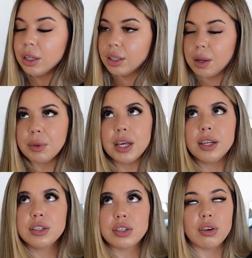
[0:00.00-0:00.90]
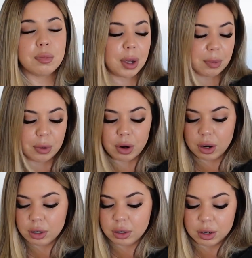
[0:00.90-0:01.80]
lemon, salt and
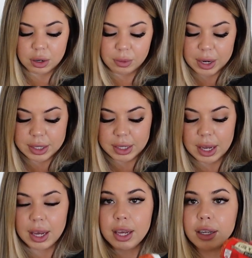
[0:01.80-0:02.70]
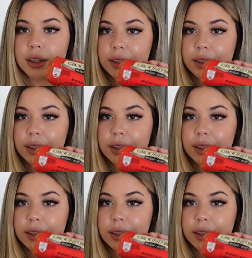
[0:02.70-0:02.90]
pepper on a rice cake,